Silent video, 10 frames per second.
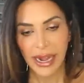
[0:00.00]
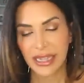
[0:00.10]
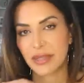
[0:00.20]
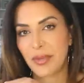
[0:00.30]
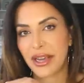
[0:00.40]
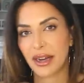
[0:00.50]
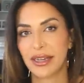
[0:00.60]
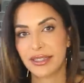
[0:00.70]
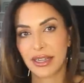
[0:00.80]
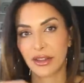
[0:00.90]
is
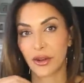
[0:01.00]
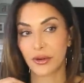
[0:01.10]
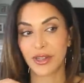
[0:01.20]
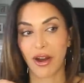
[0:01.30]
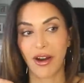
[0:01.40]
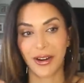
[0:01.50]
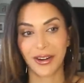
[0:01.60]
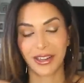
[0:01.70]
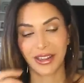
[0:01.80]
because those are